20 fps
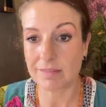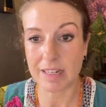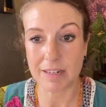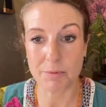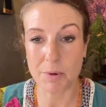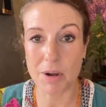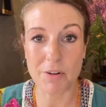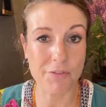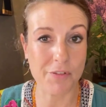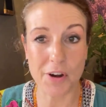
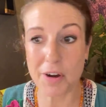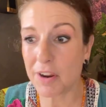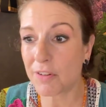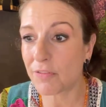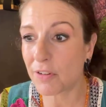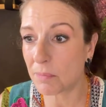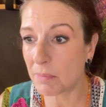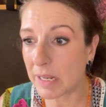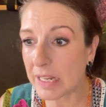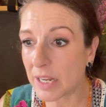we're very
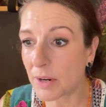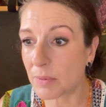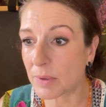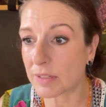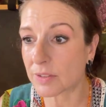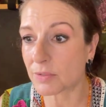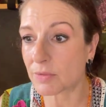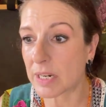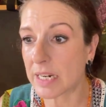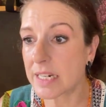familiar
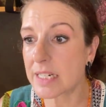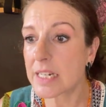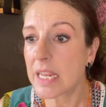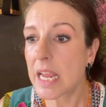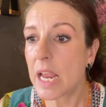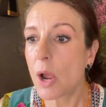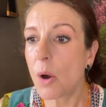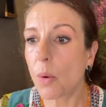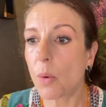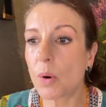with, right?
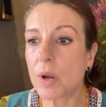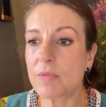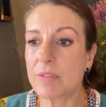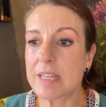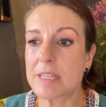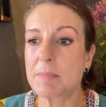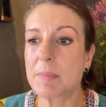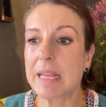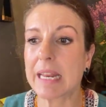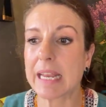All of
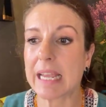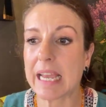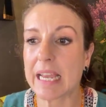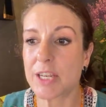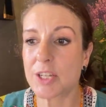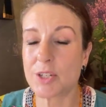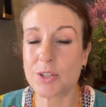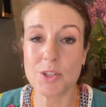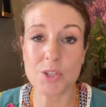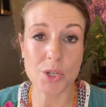these
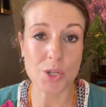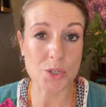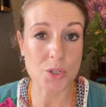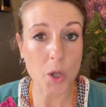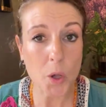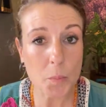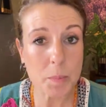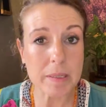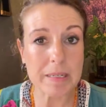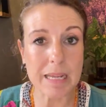medications, so
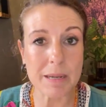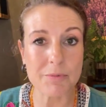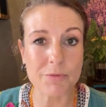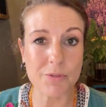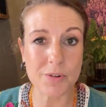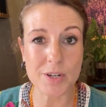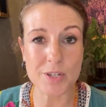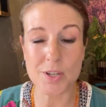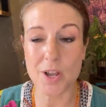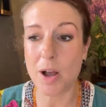zolpidem,
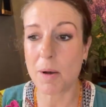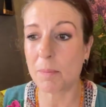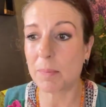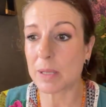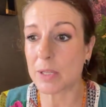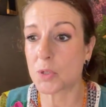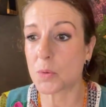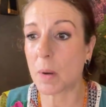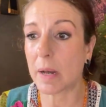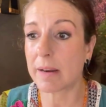for
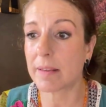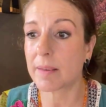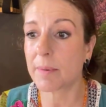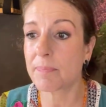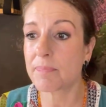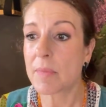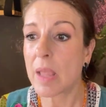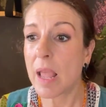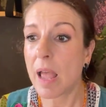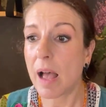example, is one of
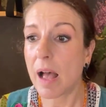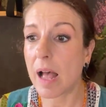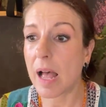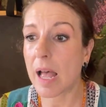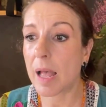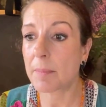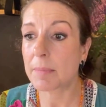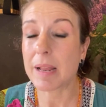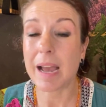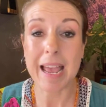them.
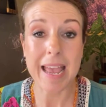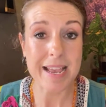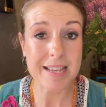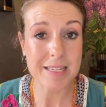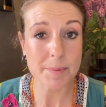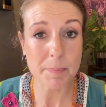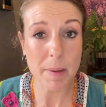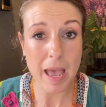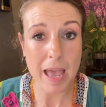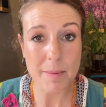
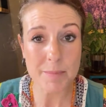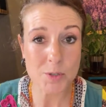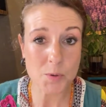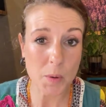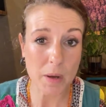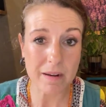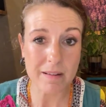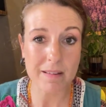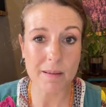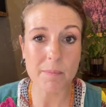Diazepam is
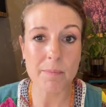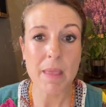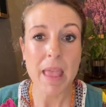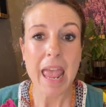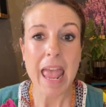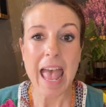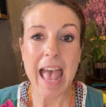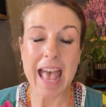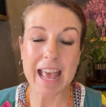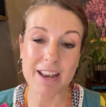one of them.
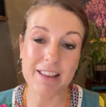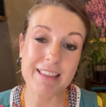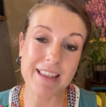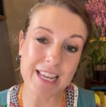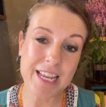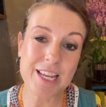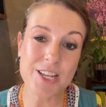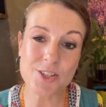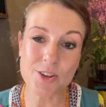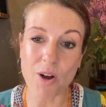And
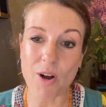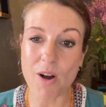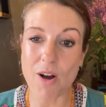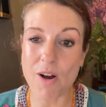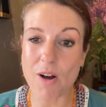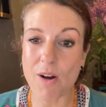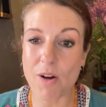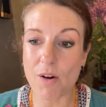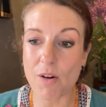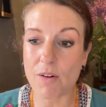these
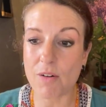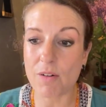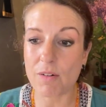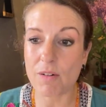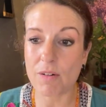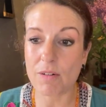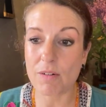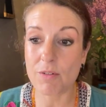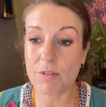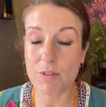are
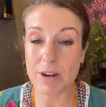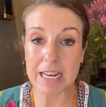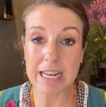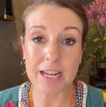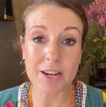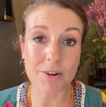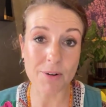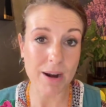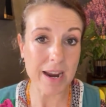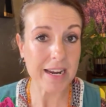
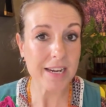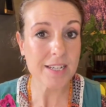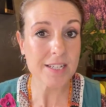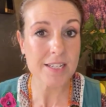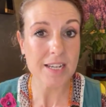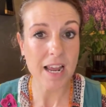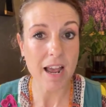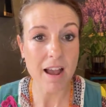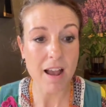really great